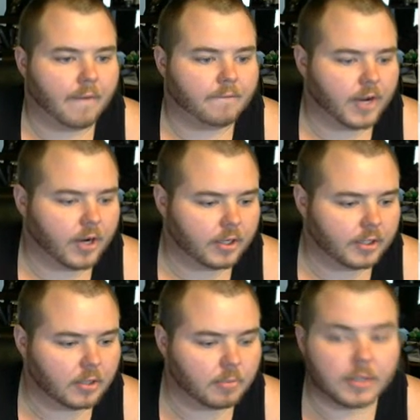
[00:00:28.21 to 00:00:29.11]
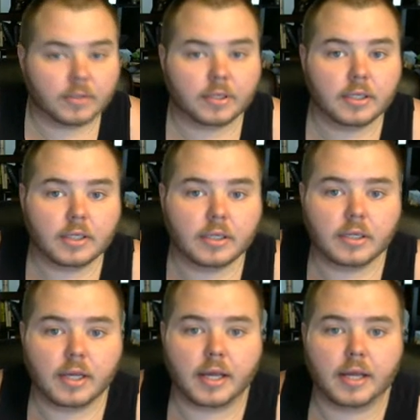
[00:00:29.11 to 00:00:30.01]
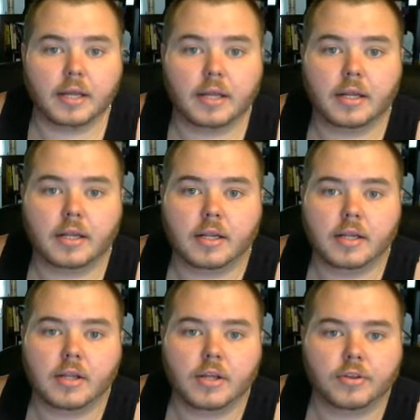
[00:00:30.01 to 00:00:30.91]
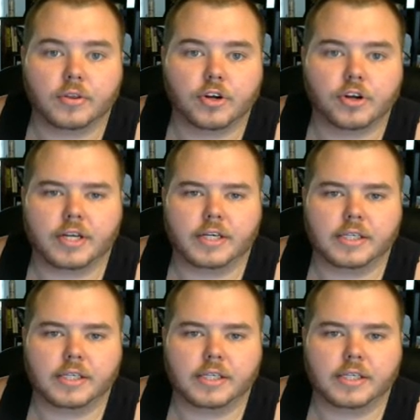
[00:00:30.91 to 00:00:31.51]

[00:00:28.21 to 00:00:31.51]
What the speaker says: very little building, and there is